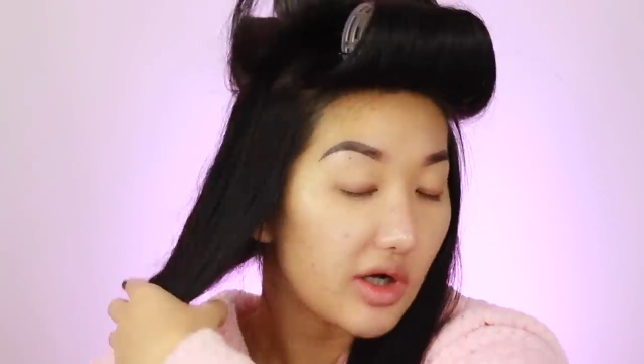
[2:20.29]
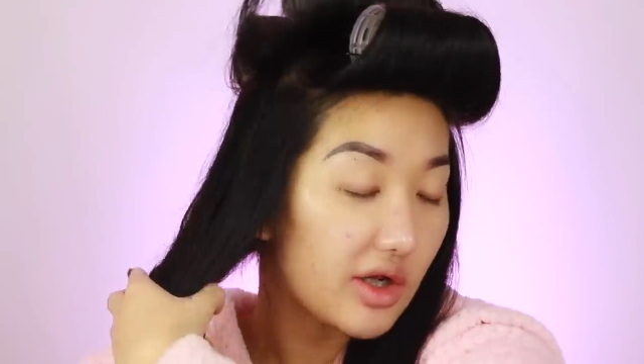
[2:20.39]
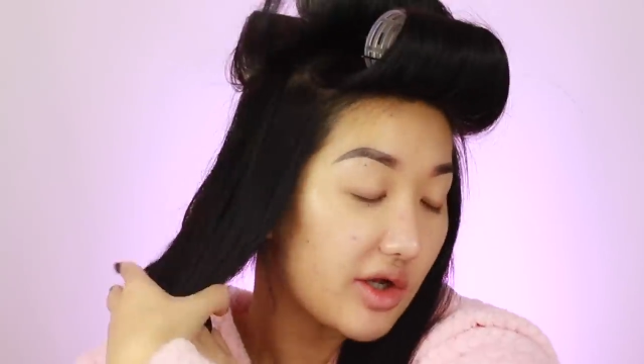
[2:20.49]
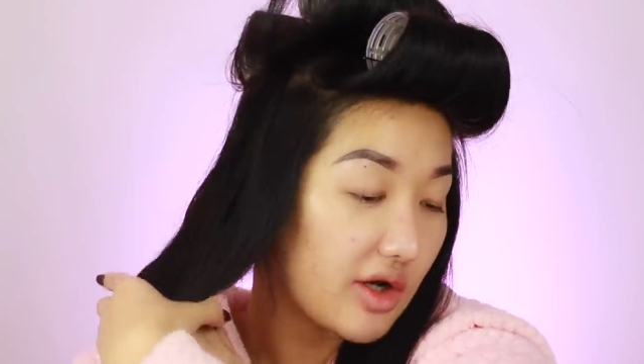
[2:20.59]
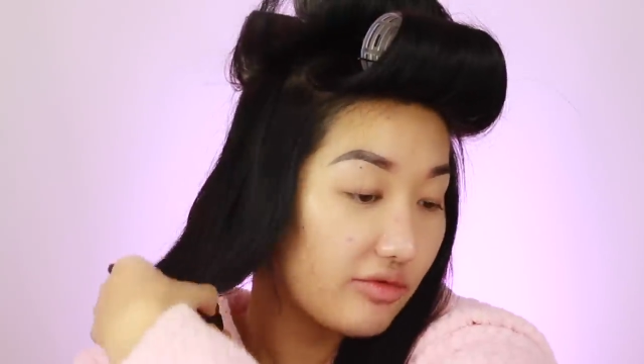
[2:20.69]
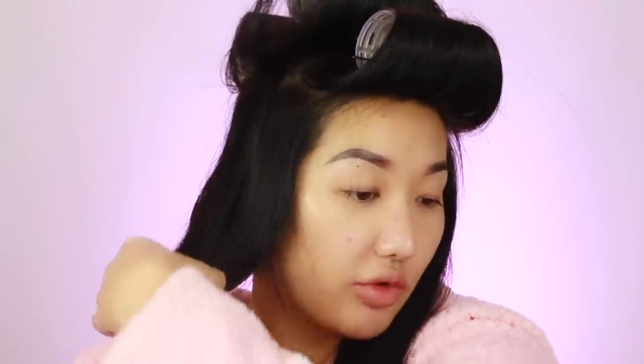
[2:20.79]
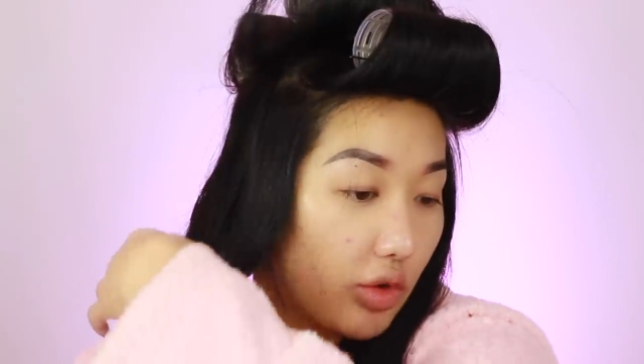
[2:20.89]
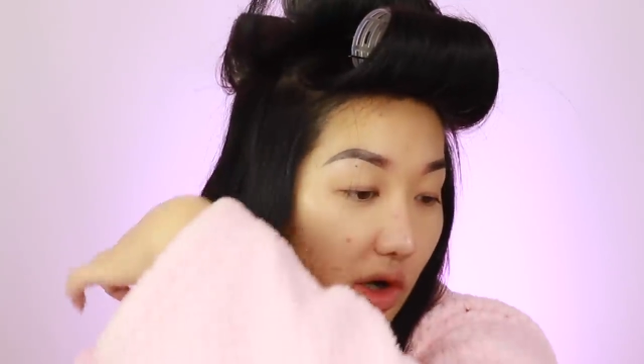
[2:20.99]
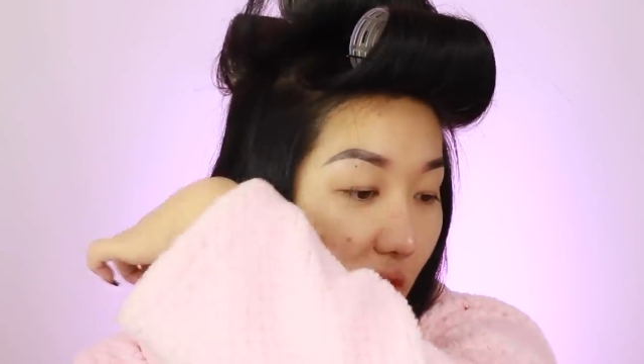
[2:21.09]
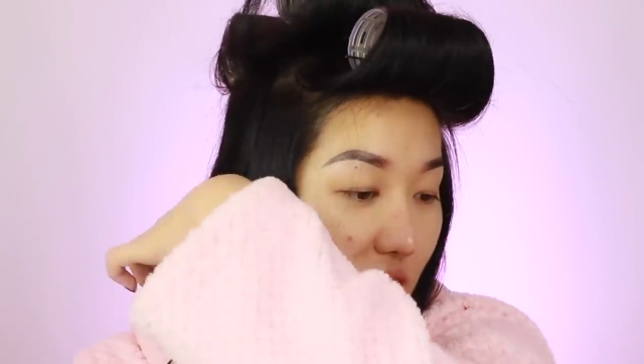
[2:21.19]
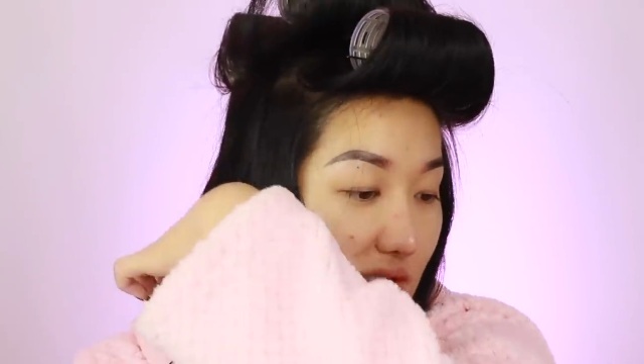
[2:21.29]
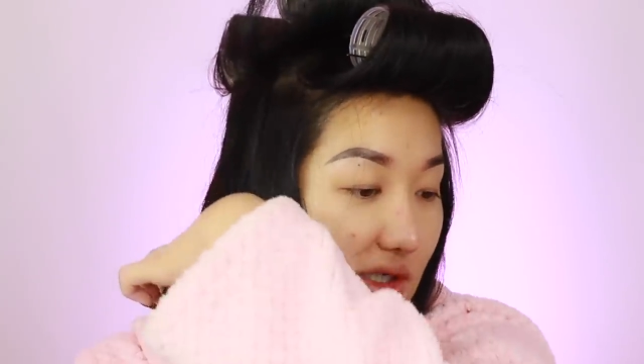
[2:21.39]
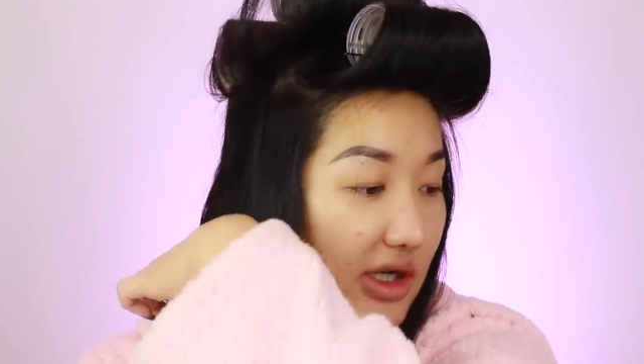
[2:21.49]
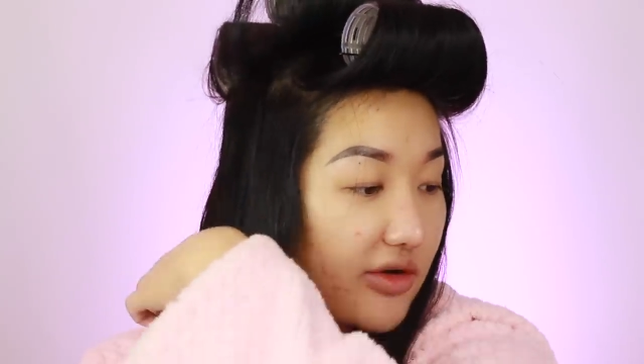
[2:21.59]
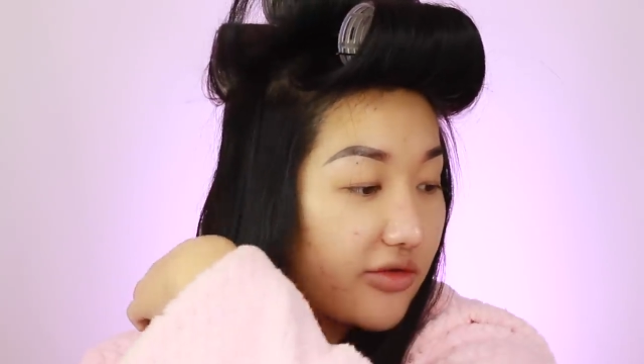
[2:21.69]
and then I roll it
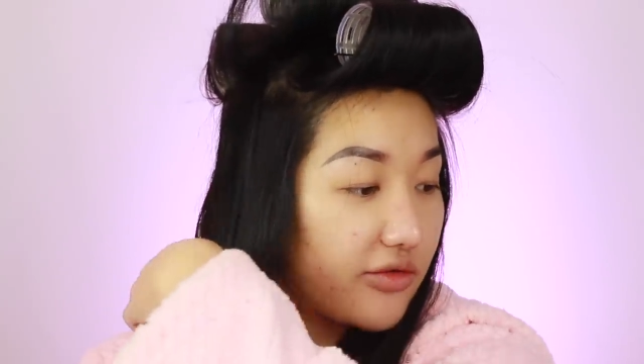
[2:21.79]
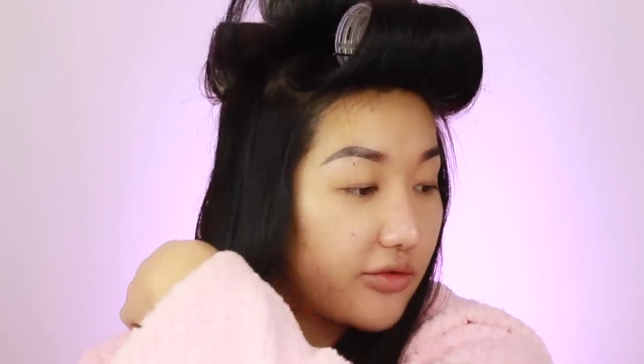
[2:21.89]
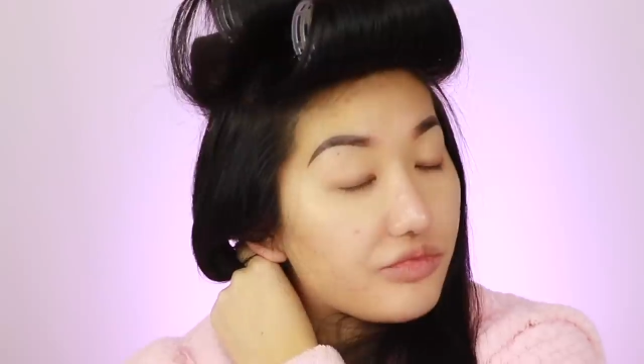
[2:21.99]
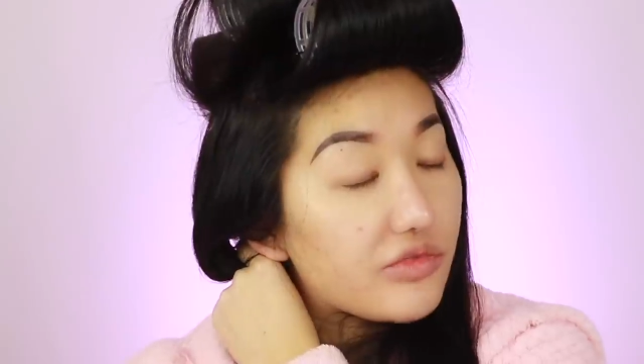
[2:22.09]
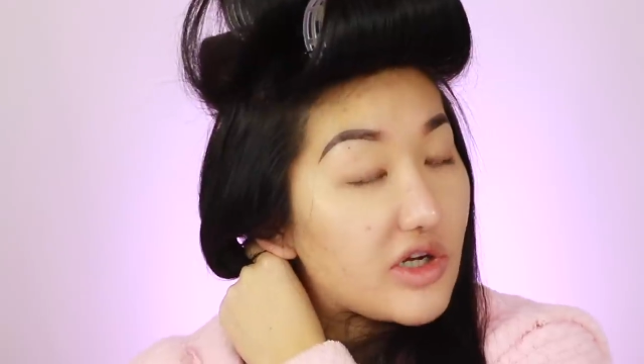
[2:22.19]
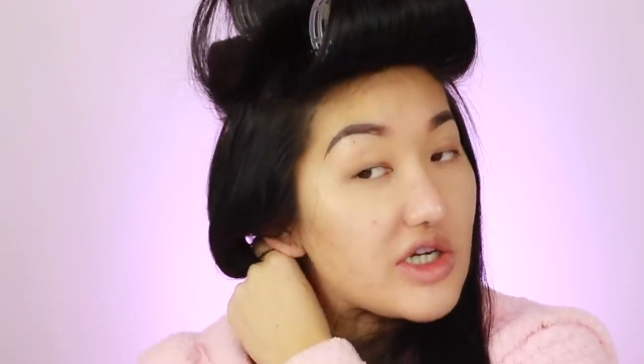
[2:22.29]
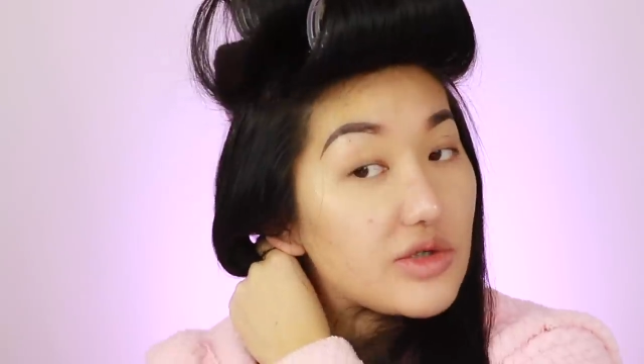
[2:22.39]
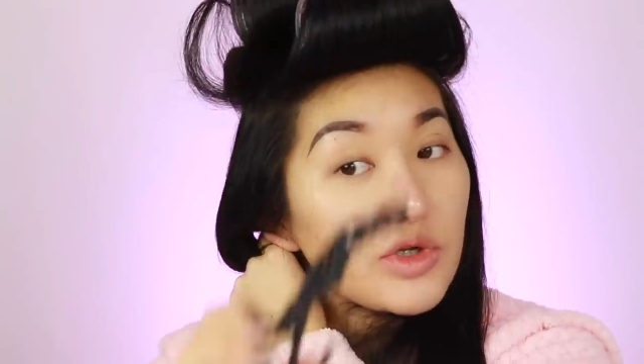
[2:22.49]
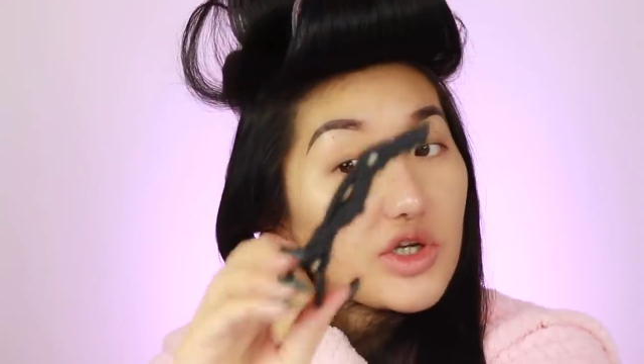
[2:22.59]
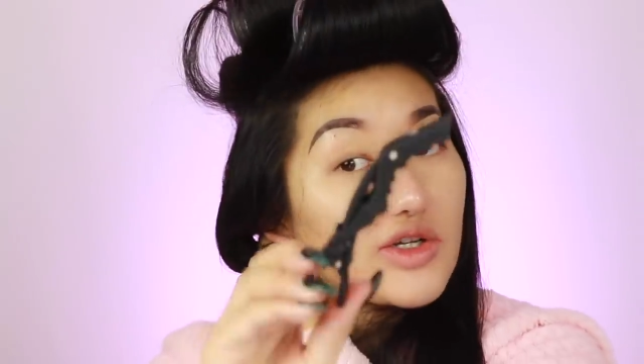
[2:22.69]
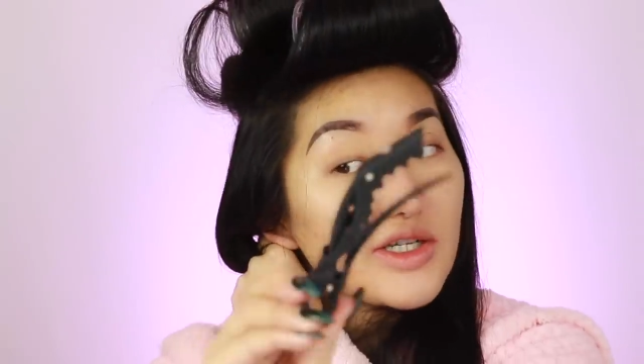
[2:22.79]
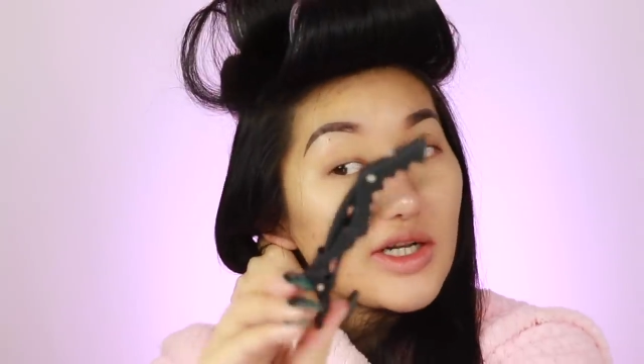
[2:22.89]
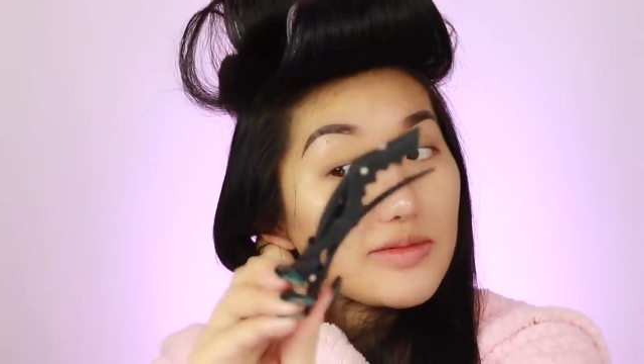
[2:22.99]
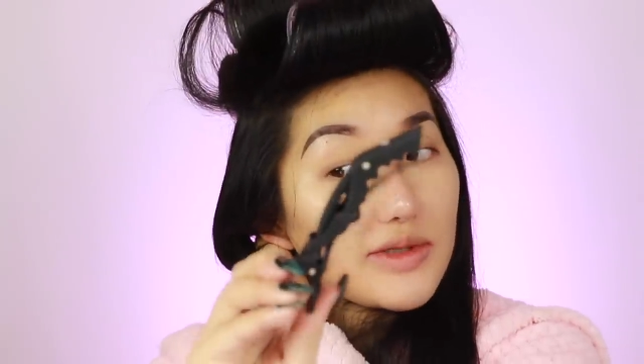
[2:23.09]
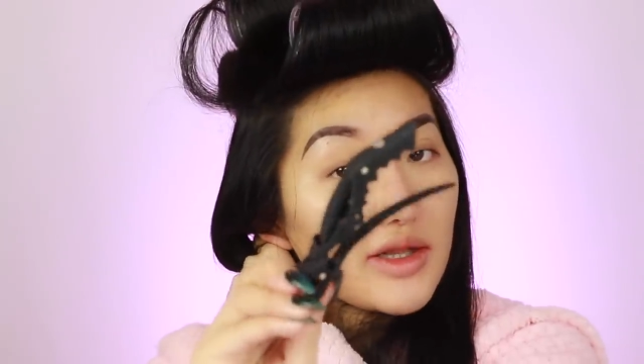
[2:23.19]
underneath. I'm just going to use
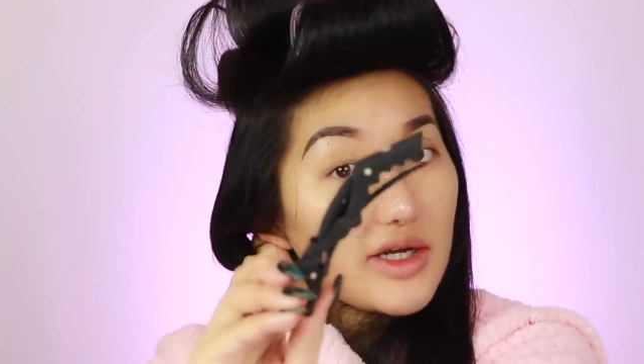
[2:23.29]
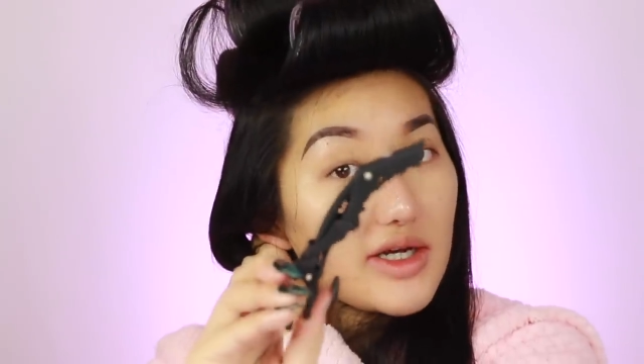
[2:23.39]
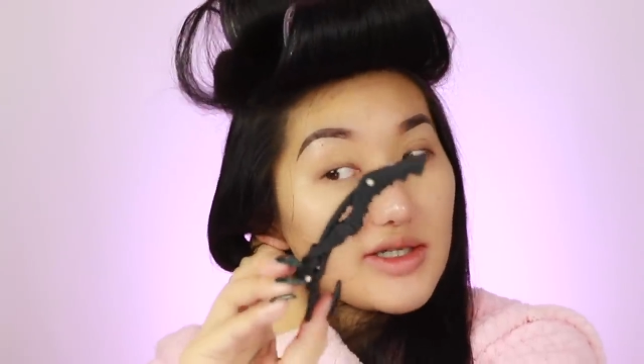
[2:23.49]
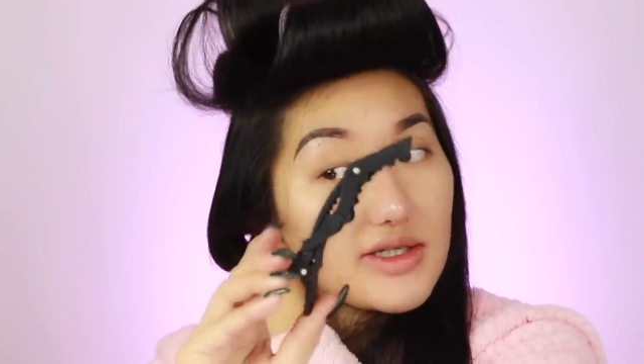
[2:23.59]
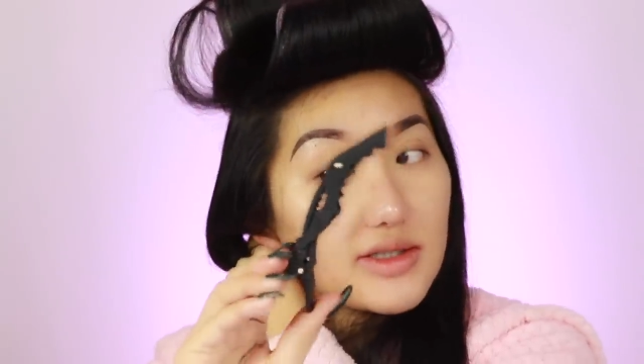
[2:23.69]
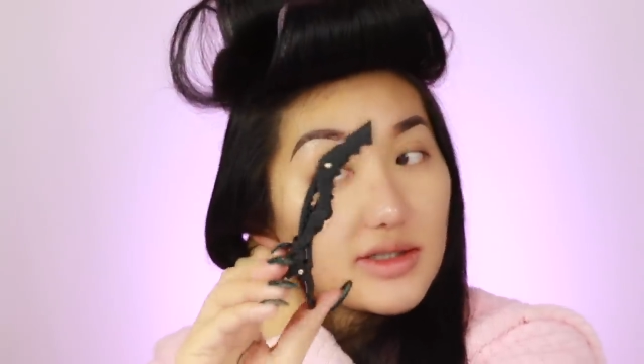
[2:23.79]
clips like this,